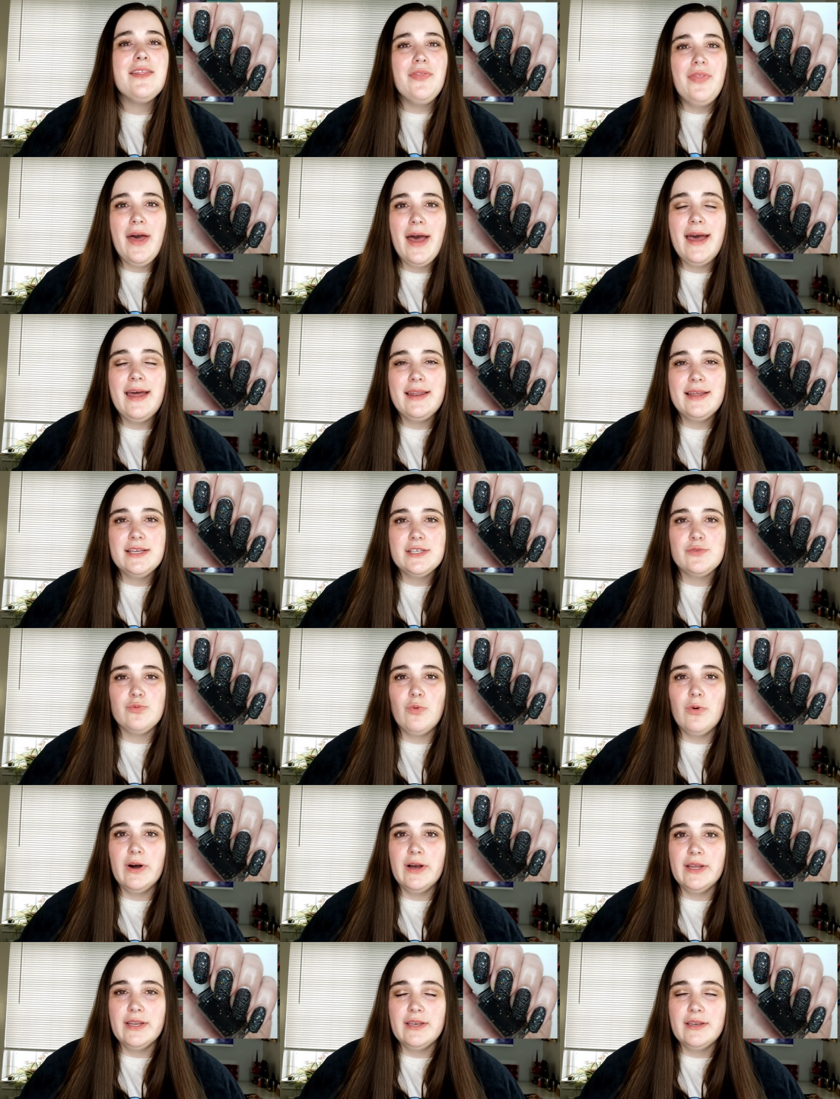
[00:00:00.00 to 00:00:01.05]
That is
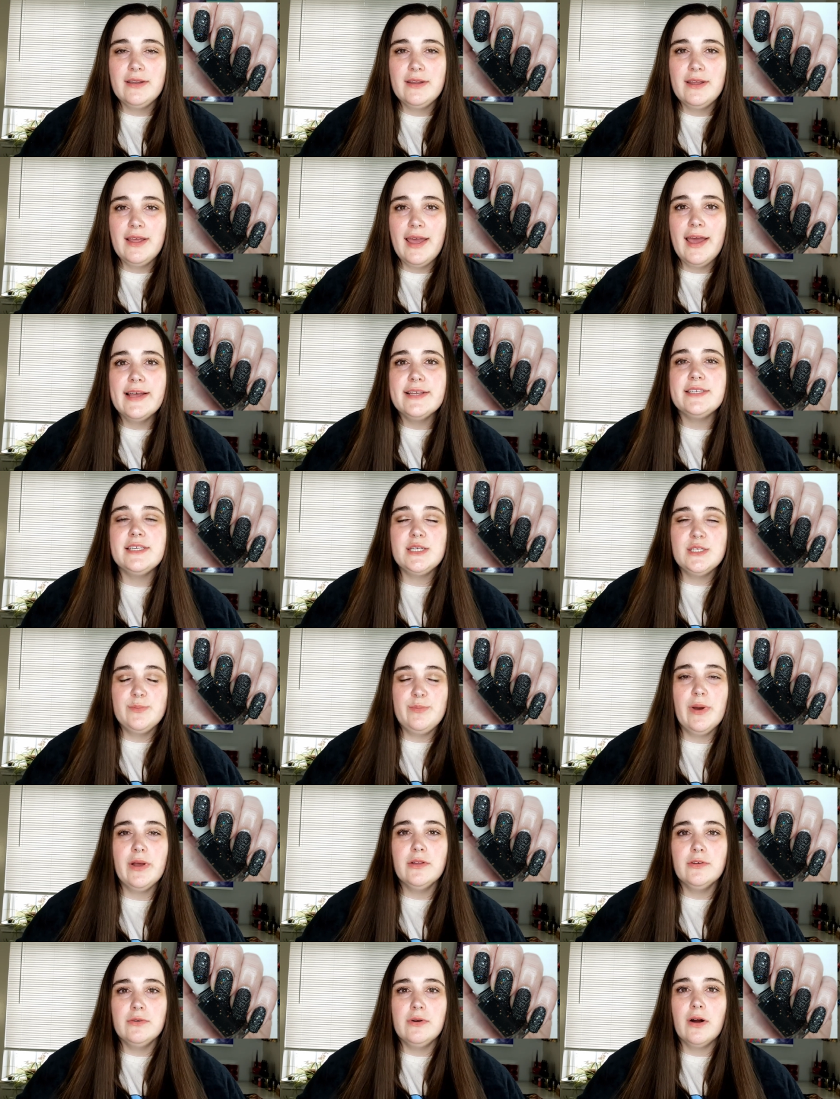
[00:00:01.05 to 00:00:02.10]
what Essie's
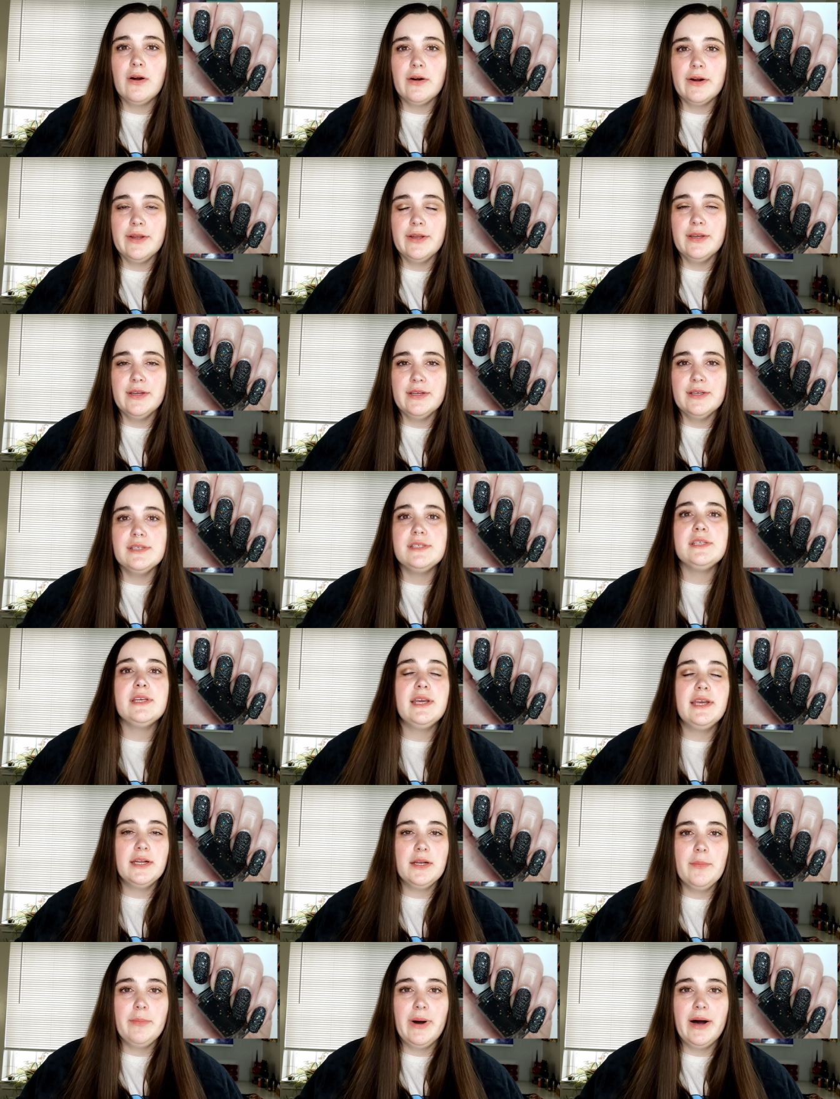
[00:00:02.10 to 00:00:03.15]
Belugaria is
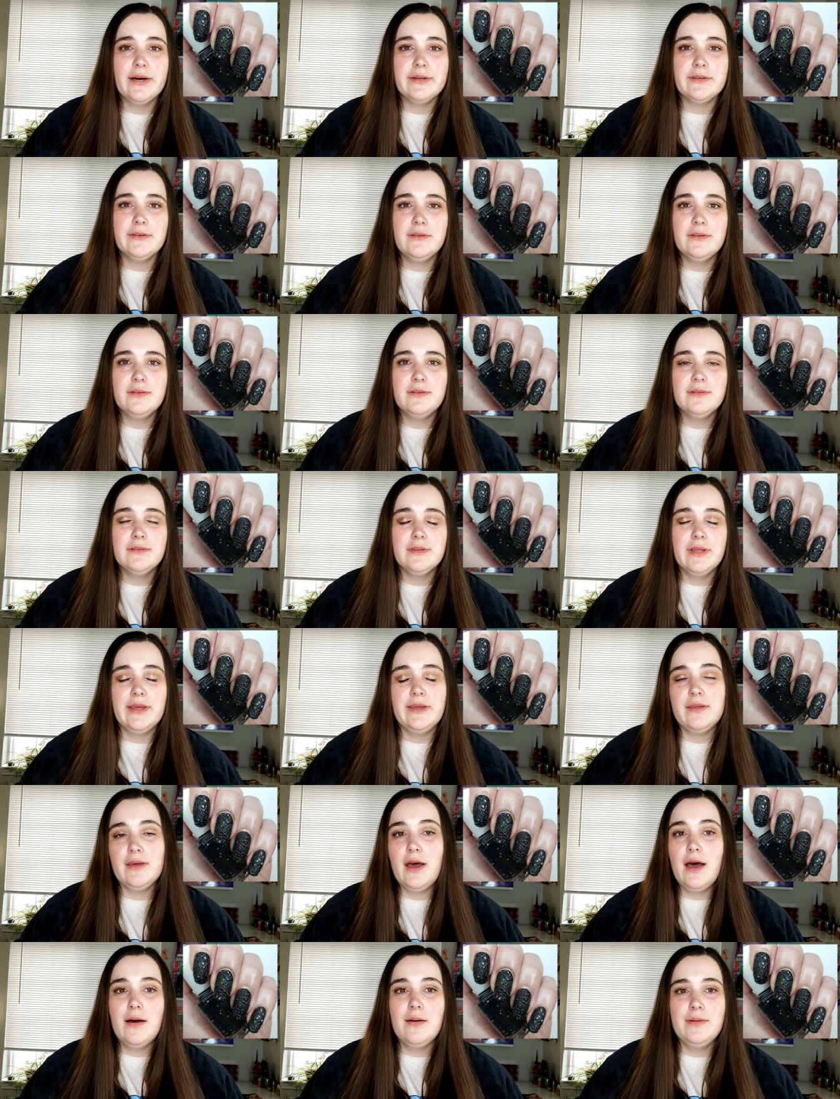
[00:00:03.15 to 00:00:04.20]
in a bottle.
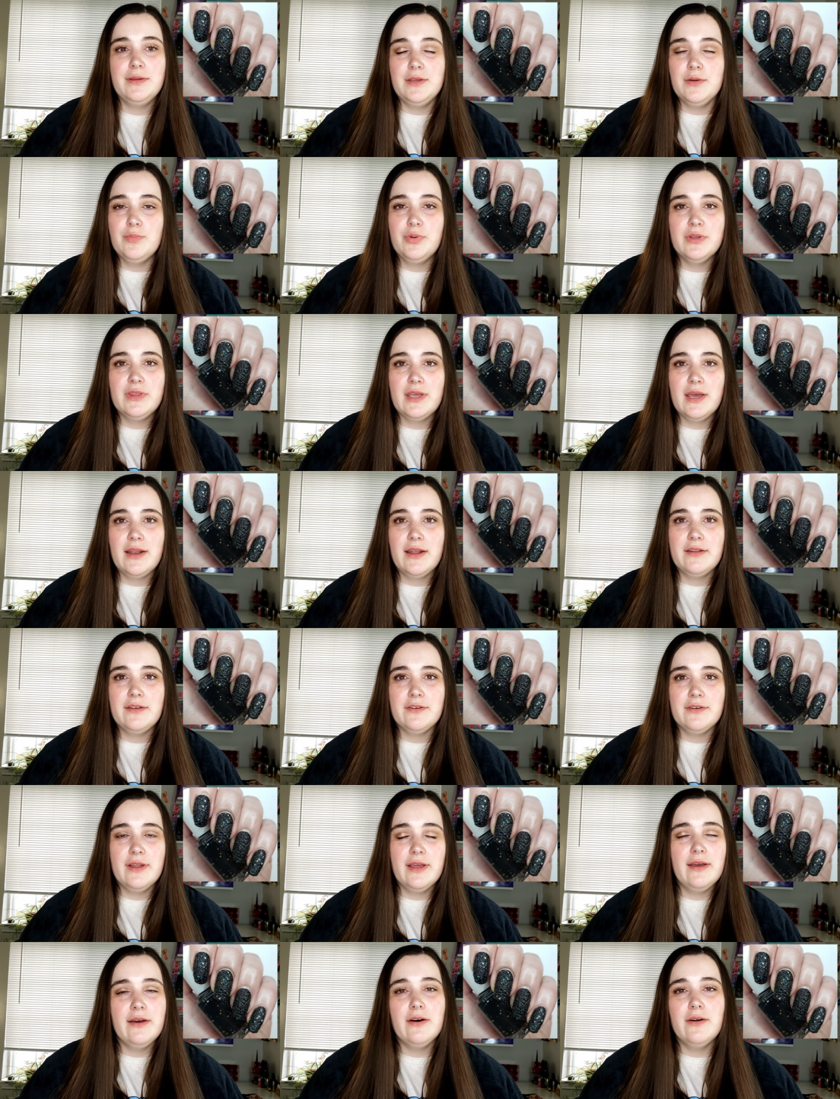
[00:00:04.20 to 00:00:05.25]
Like you put that on
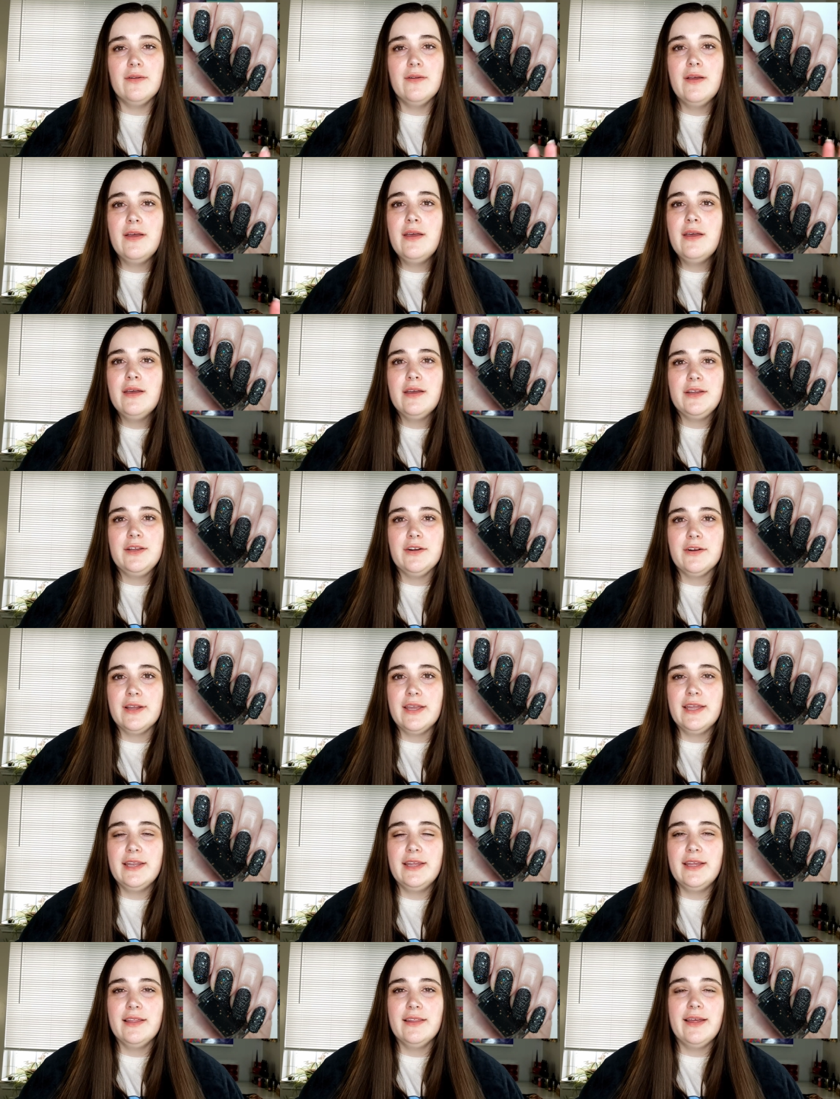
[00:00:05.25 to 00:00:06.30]
your nail, you're
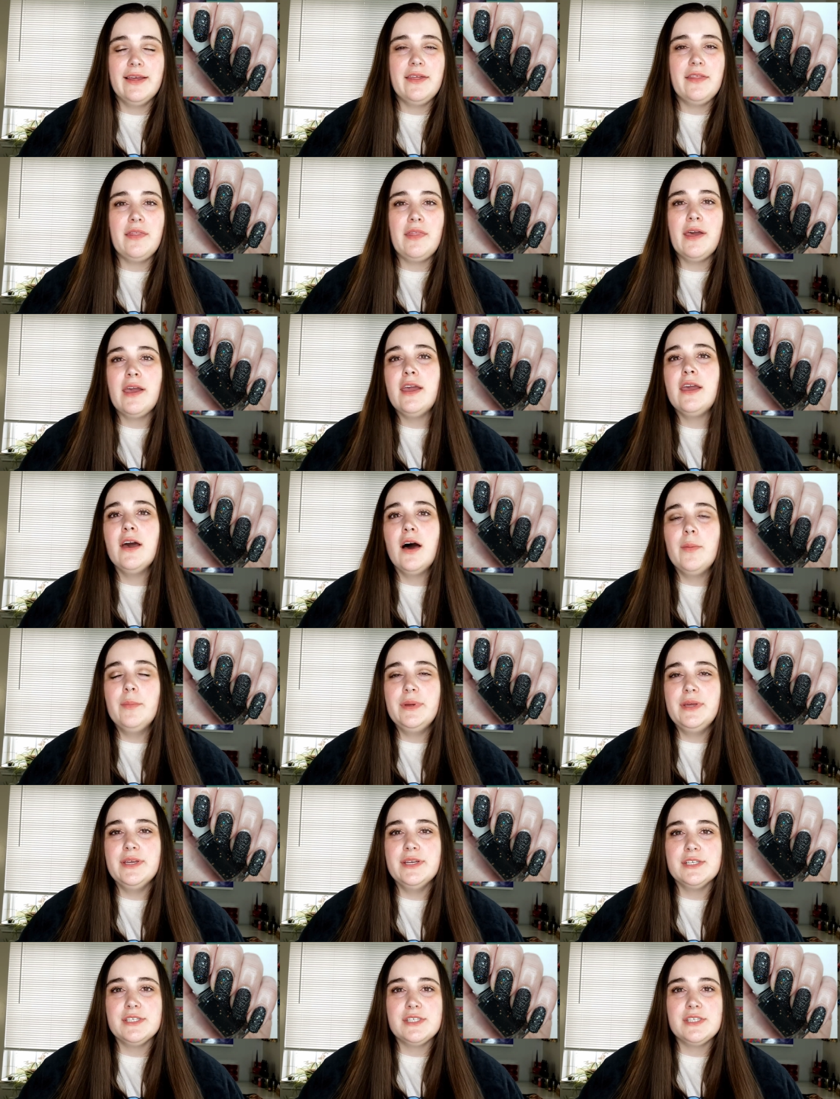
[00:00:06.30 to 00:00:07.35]
getting like the
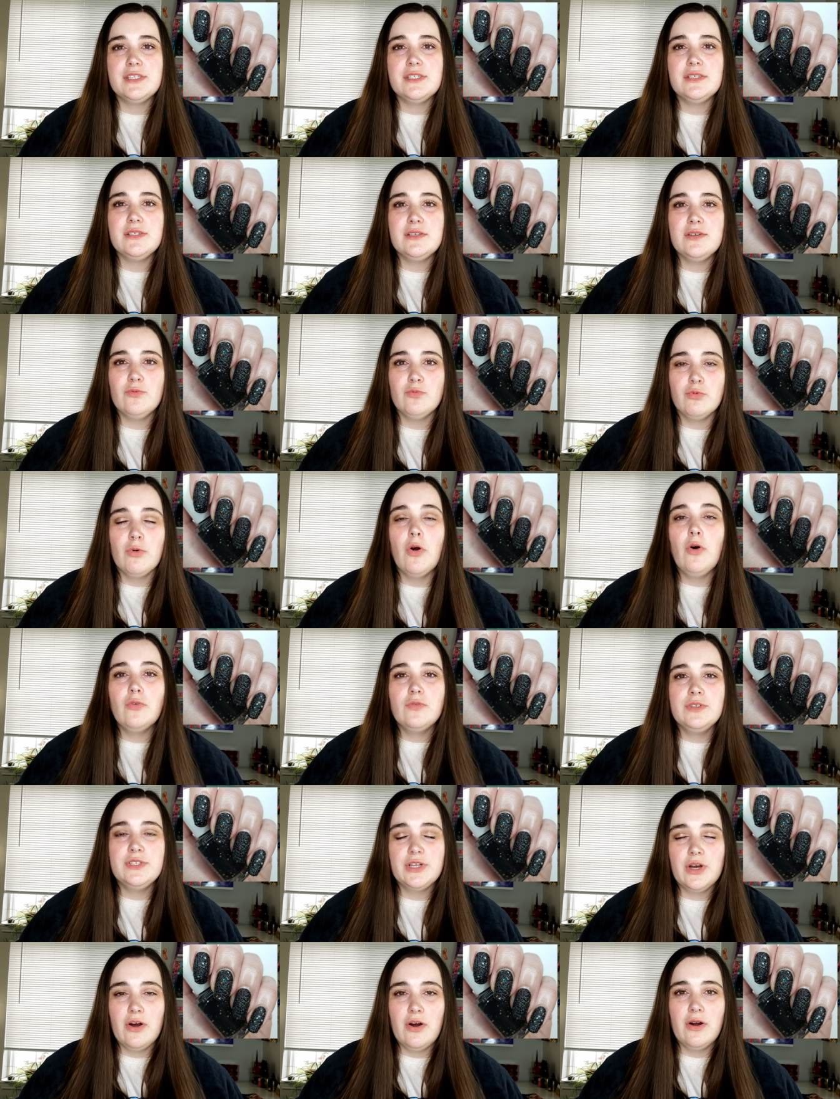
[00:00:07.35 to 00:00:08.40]
gummiest
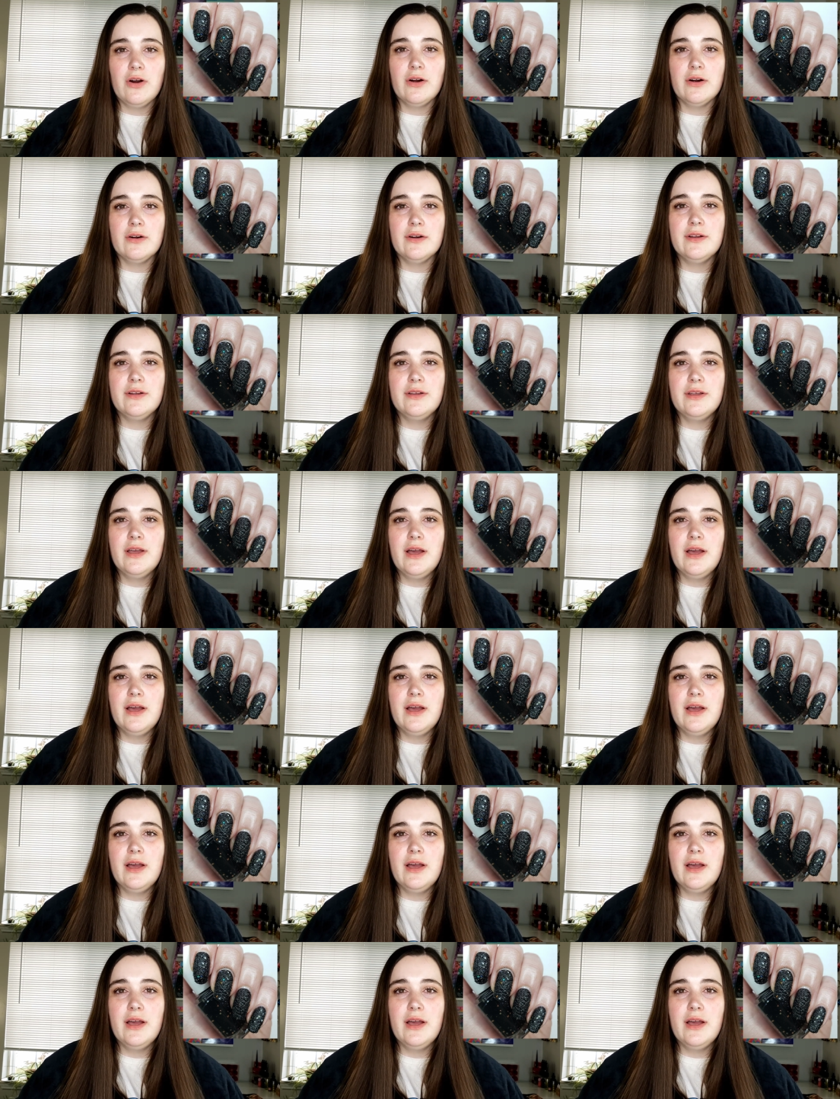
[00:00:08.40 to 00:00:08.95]
road tar